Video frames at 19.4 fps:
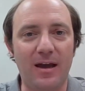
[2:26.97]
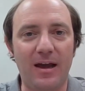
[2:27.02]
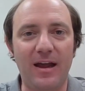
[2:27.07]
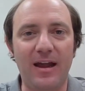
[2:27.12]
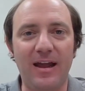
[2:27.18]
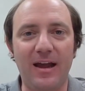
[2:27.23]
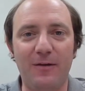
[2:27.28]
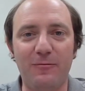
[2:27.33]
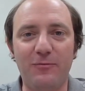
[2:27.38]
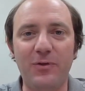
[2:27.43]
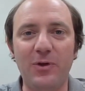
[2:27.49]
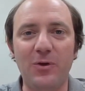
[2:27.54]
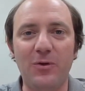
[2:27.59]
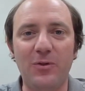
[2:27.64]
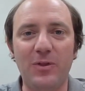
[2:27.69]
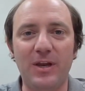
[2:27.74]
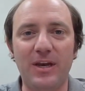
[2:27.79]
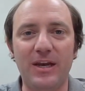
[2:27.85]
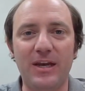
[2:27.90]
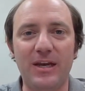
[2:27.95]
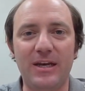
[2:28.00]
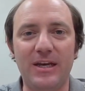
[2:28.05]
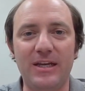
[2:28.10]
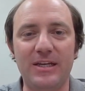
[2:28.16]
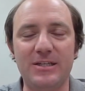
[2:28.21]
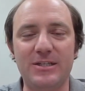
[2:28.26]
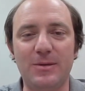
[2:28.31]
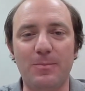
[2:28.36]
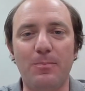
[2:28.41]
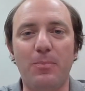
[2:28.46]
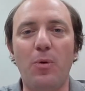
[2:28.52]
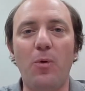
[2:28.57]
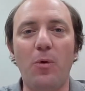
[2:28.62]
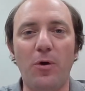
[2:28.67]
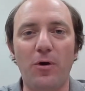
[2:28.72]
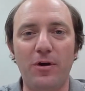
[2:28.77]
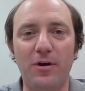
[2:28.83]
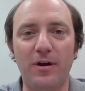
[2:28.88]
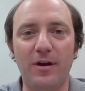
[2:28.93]
I feel that it is
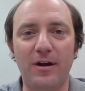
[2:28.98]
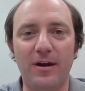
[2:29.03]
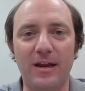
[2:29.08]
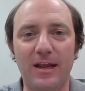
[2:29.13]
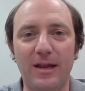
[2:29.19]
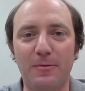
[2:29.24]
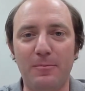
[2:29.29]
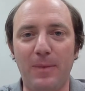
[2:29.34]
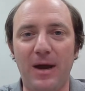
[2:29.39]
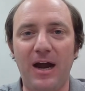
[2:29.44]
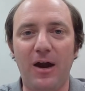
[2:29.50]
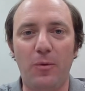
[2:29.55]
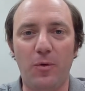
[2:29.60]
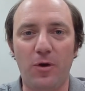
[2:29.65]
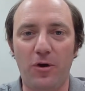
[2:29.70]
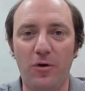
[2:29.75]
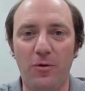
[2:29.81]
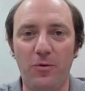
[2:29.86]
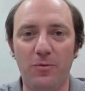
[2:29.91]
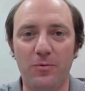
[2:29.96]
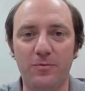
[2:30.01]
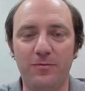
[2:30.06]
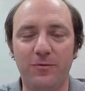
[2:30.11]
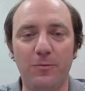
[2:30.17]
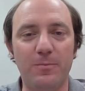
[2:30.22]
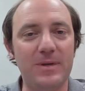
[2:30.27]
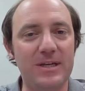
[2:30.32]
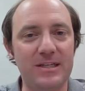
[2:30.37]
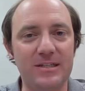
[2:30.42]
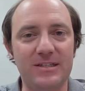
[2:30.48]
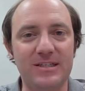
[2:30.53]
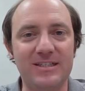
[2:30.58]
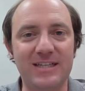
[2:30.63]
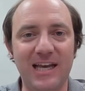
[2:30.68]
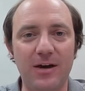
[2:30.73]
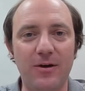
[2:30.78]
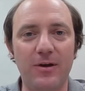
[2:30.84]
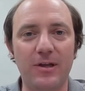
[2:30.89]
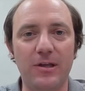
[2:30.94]
important in my role for me
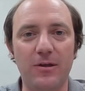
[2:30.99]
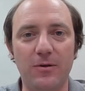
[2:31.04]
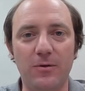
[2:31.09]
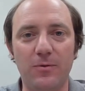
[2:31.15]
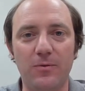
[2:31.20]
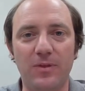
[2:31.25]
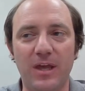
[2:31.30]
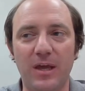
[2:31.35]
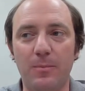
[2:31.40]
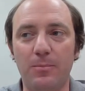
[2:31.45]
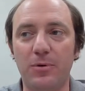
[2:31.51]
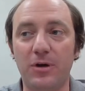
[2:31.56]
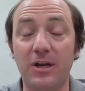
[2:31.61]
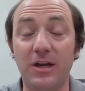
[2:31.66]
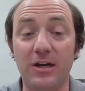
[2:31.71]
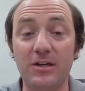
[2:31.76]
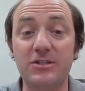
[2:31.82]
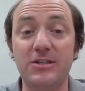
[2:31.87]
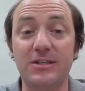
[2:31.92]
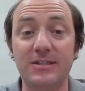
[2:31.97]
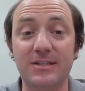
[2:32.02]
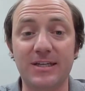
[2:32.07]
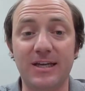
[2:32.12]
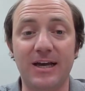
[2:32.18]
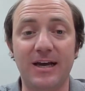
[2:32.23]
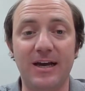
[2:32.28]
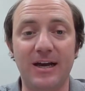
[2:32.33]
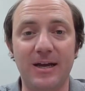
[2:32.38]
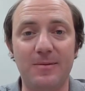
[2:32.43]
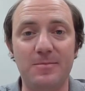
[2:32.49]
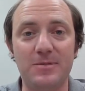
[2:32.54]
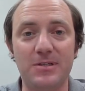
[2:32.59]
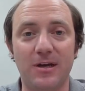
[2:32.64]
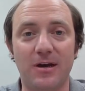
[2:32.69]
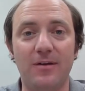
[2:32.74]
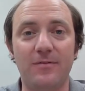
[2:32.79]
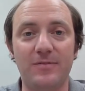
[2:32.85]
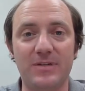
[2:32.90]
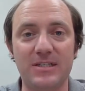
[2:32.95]
to tell you that production times
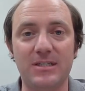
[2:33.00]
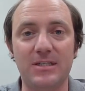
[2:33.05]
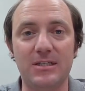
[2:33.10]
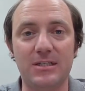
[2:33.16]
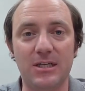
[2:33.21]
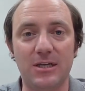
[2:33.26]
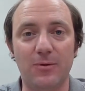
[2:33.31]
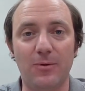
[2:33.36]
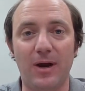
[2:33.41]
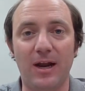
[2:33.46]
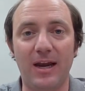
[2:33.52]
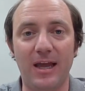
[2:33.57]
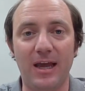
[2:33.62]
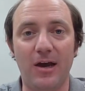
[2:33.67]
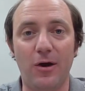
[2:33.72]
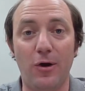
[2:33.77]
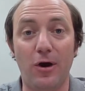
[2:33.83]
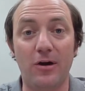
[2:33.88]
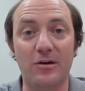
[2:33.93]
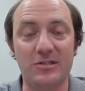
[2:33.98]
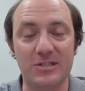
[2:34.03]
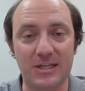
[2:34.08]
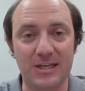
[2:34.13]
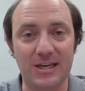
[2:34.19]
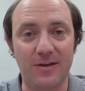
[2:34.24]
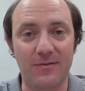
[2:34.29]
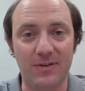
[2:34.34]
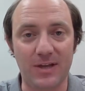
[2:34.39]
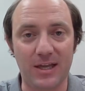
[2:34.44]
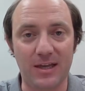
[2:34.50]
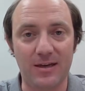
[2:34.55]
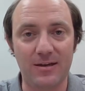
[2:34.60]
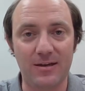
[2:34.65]
on VCT right now are significant.